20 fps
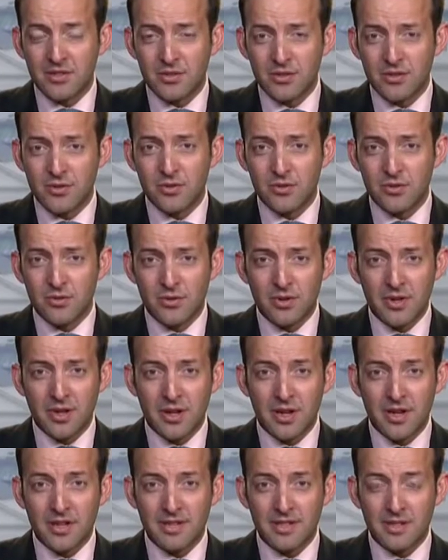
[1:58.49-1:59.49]
as
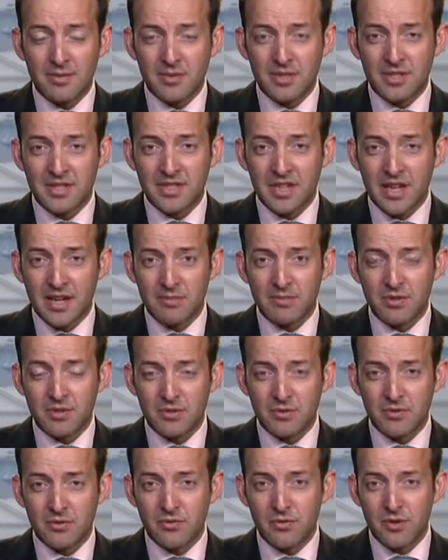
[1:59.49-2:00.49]
usual, some of the same
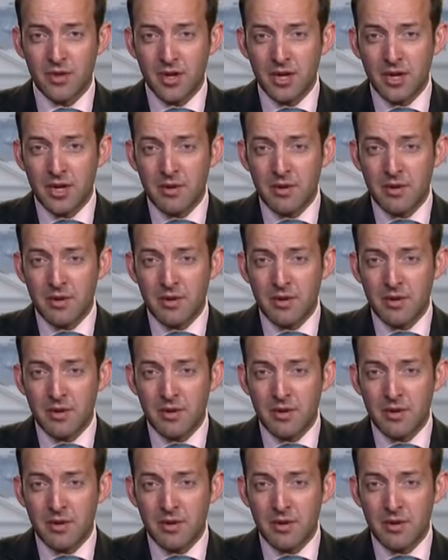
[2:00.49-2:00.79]
sort of